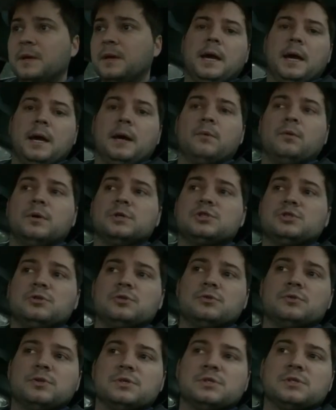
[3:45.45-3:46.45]
And once you
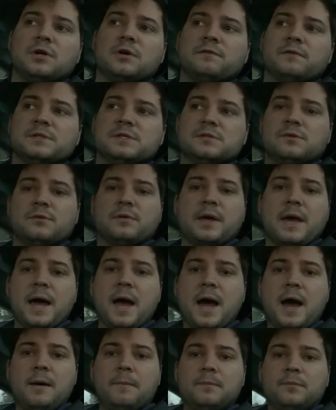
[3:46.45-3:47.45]
do the service through the
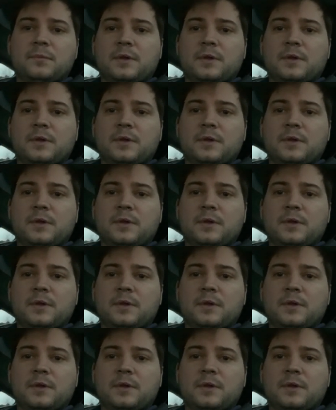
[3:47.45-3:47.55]
app,